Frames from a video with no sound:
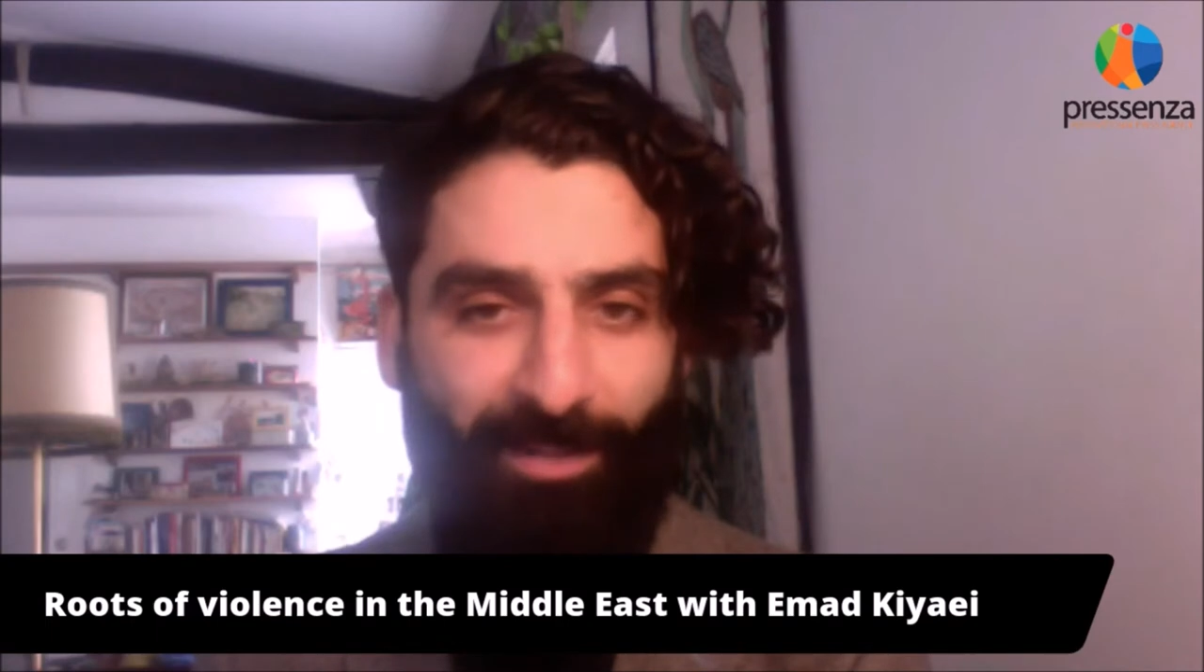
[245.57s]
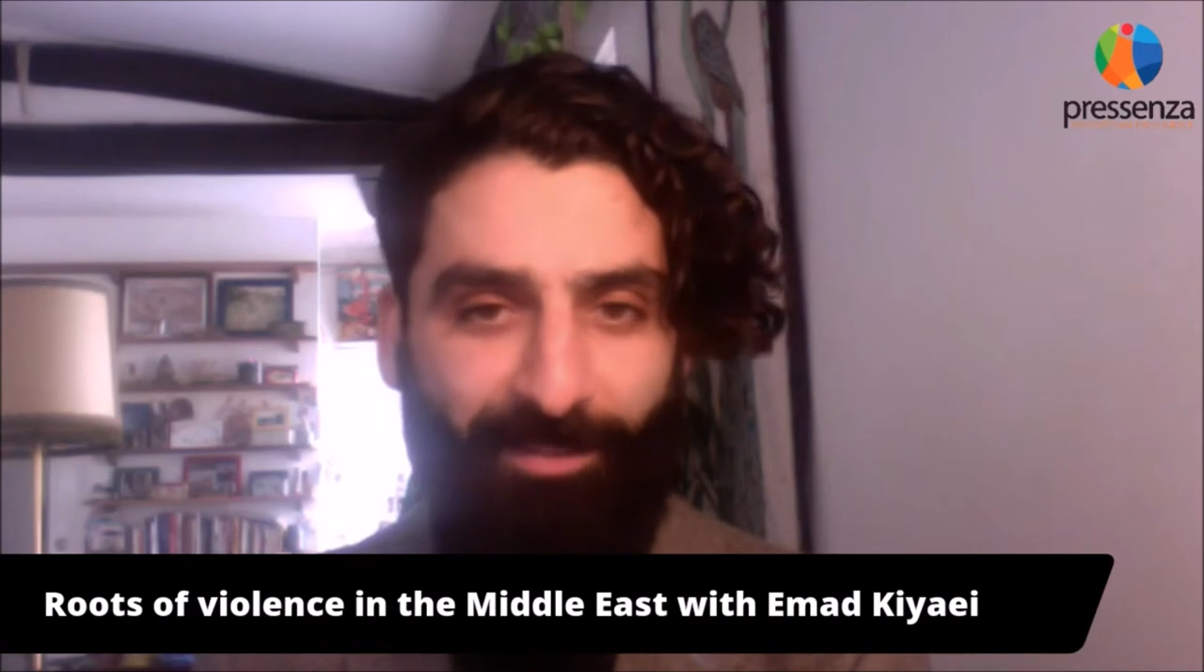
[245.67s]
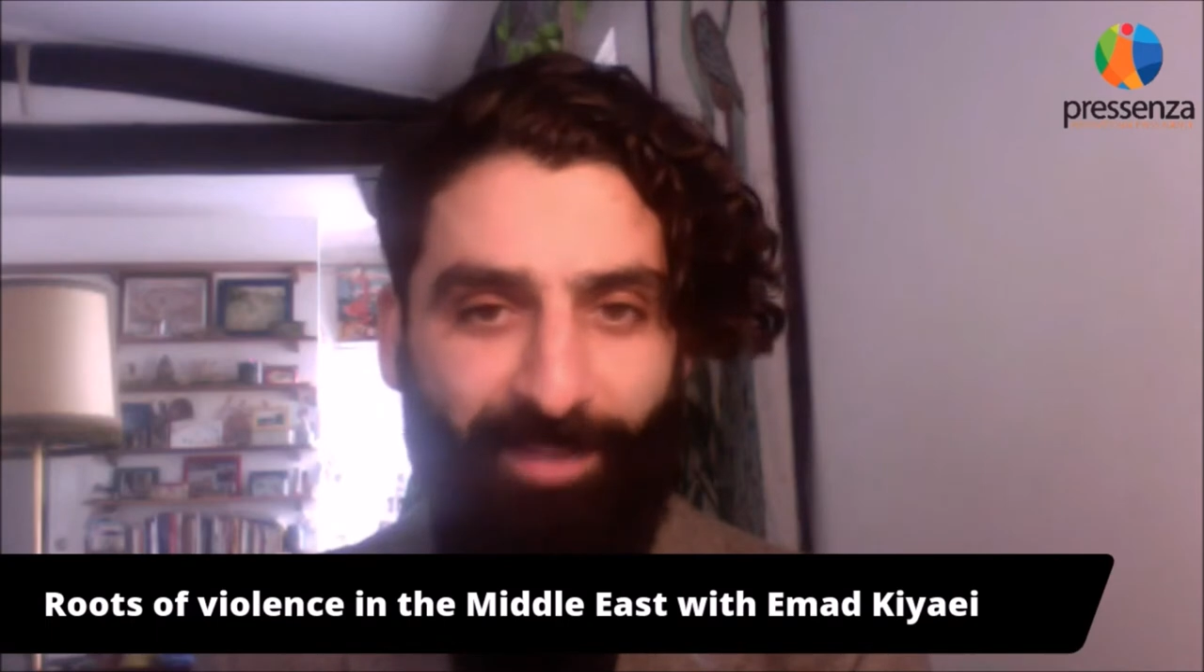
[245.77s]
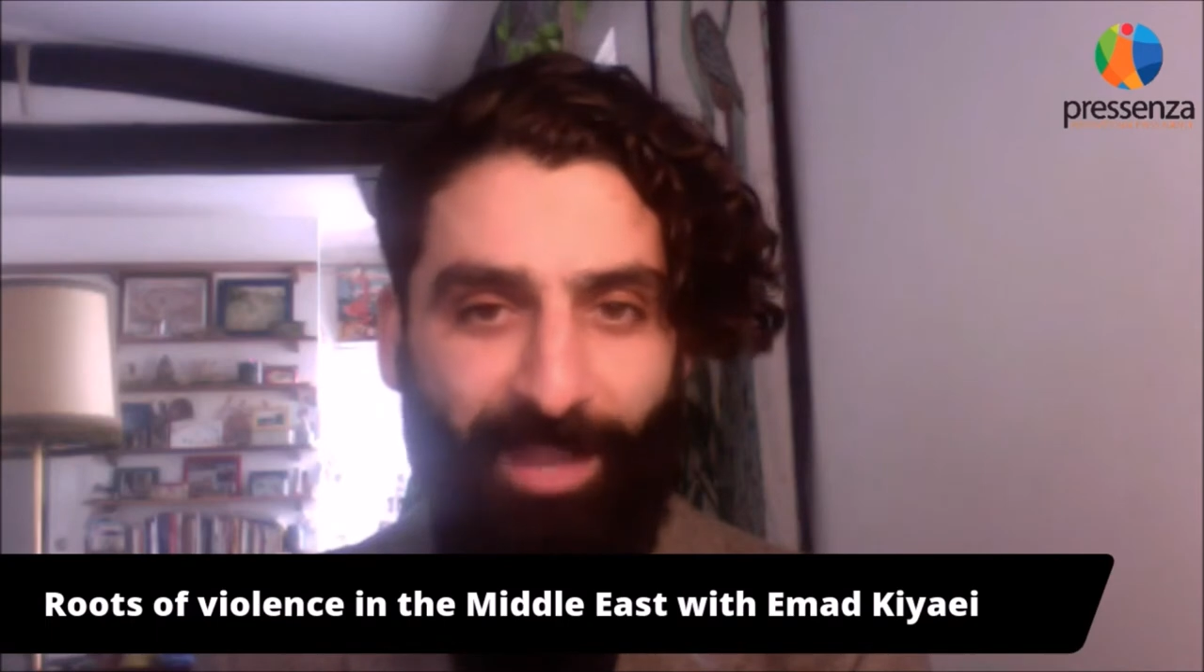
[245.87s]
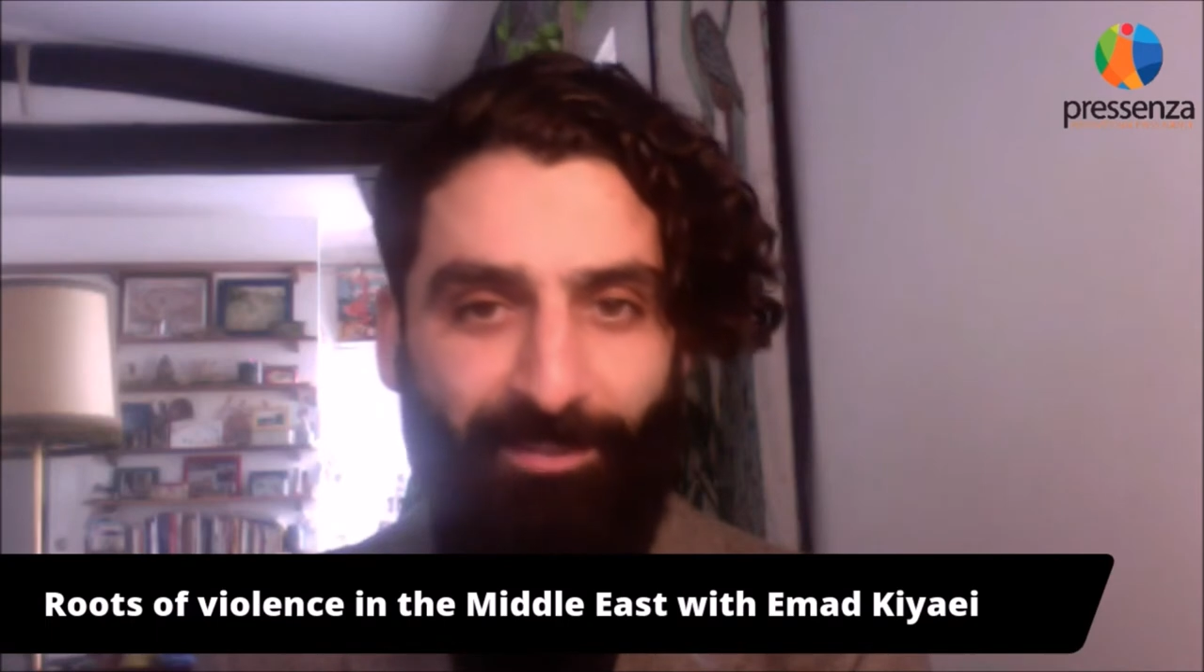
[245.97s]

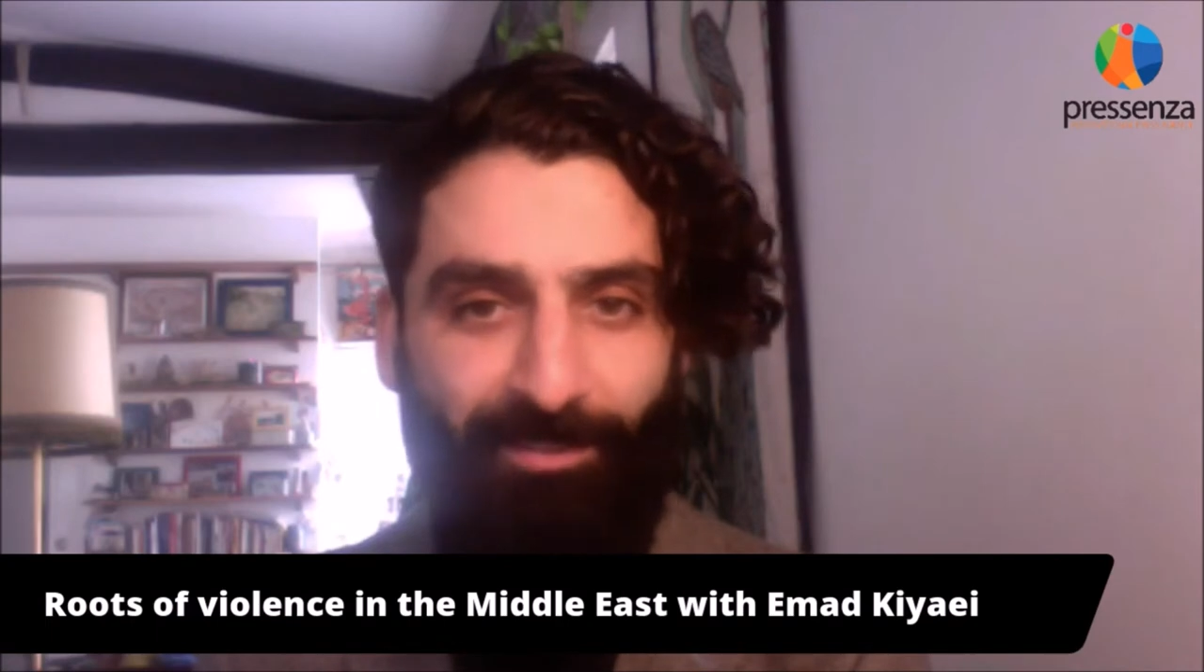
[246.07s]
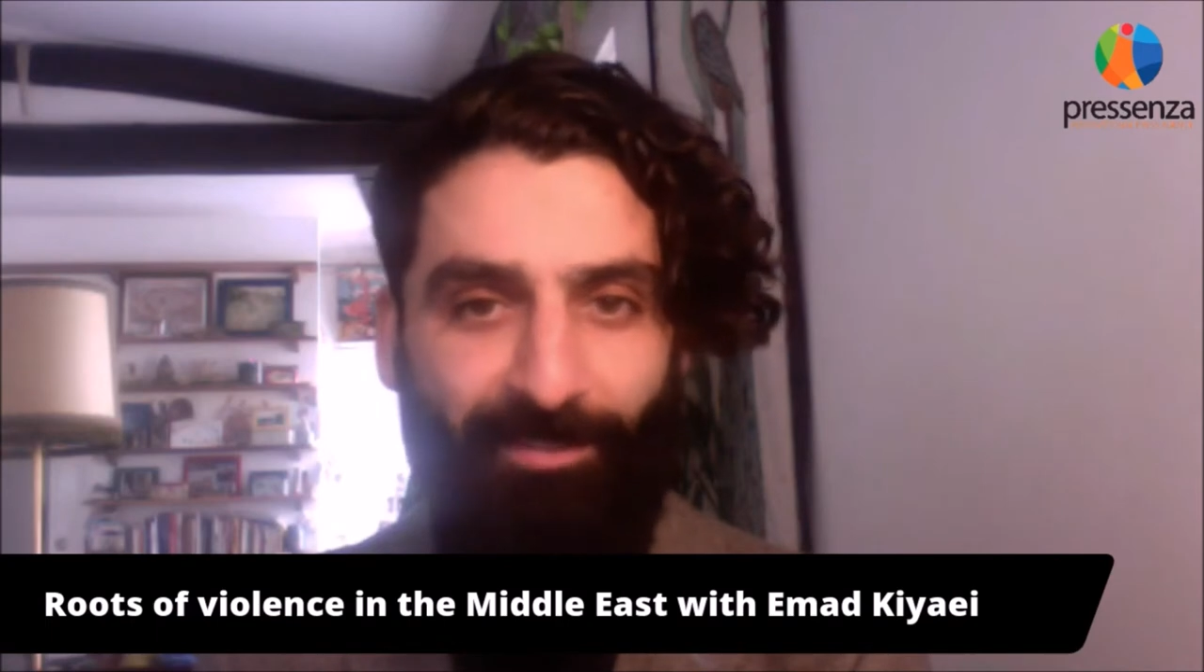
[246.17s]
States